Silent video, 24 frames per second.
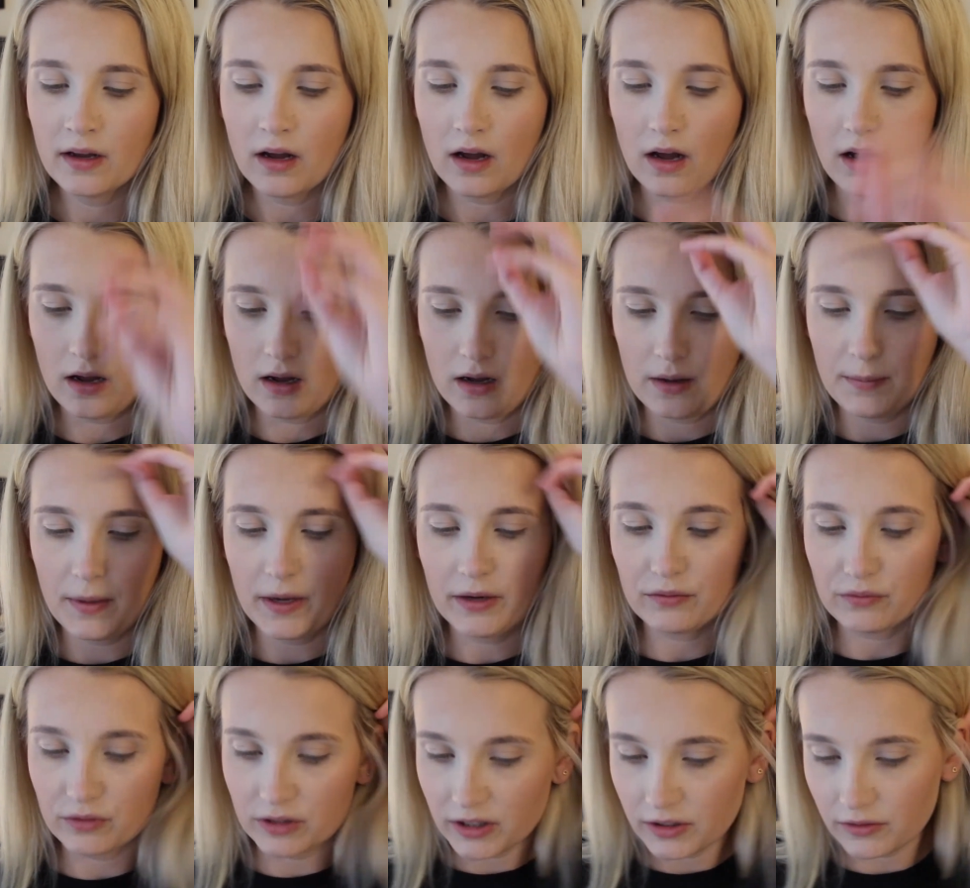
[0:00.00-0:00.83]
I
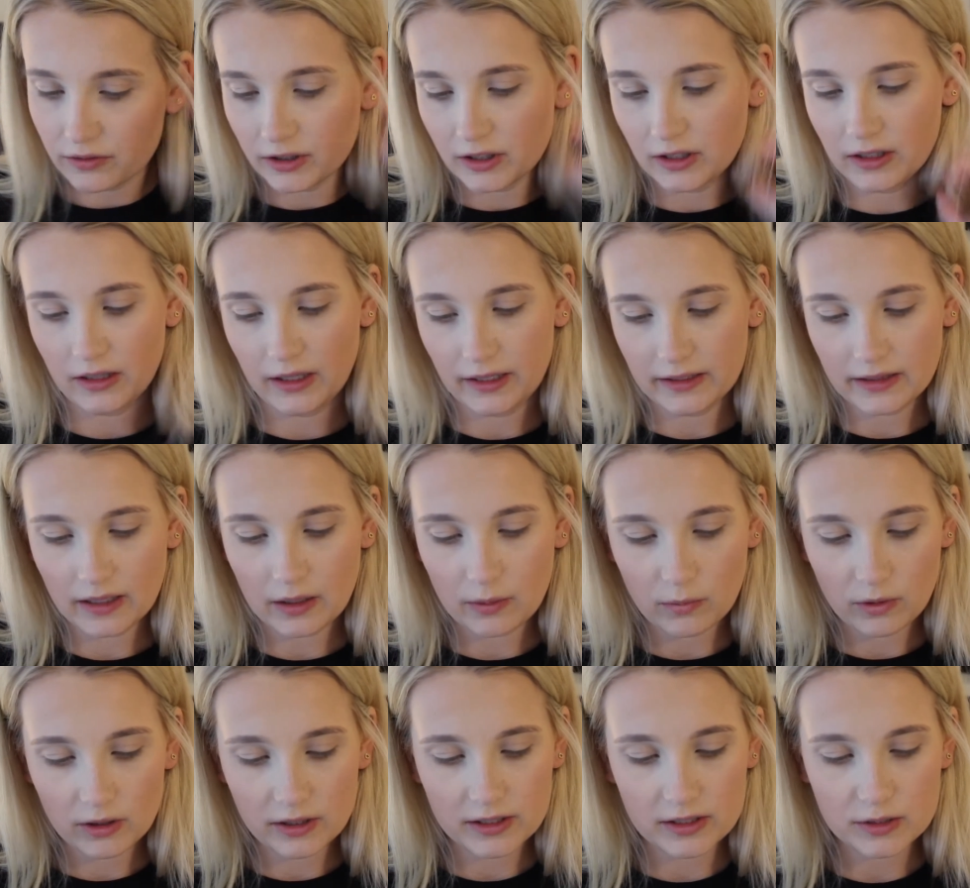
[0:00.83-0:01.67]
really like that
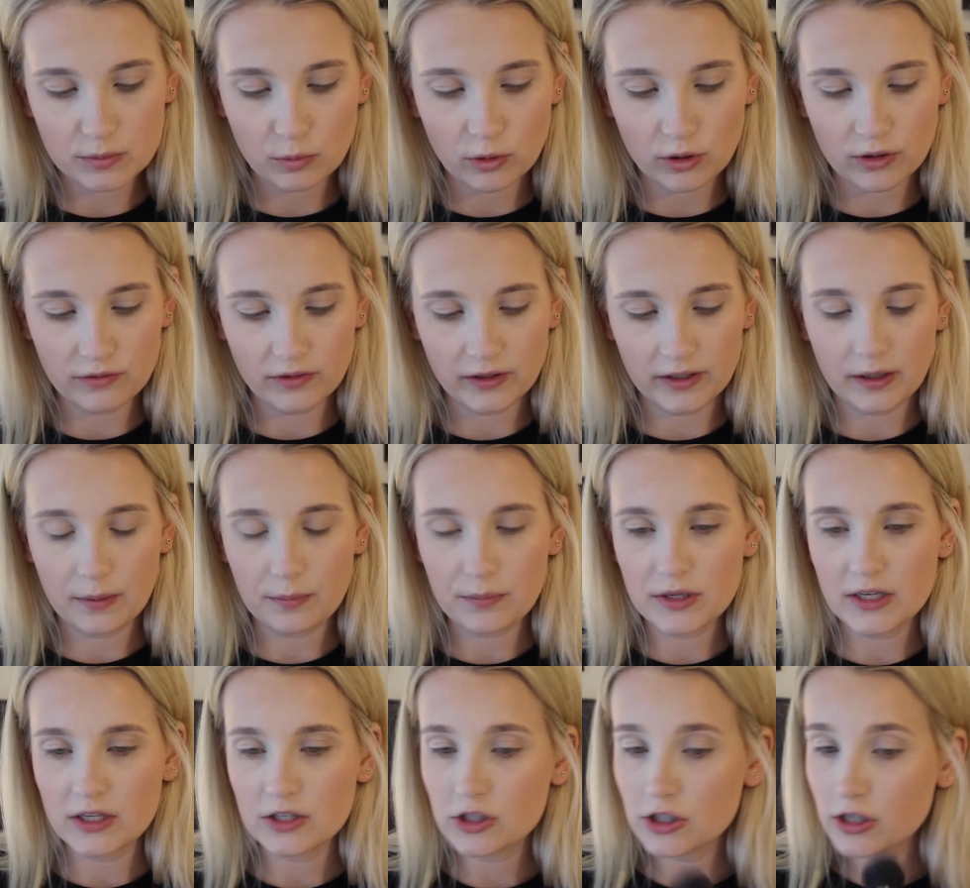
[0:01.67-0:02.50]
one. It's more of like a
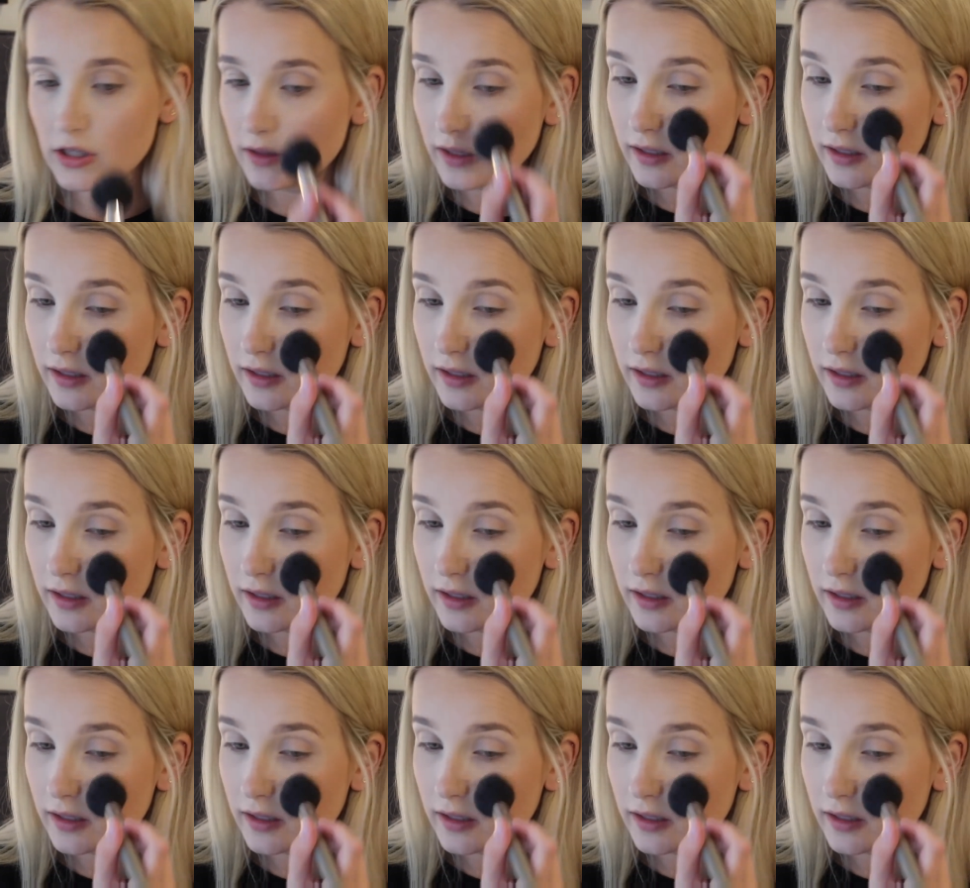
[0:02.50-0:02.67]
peachy.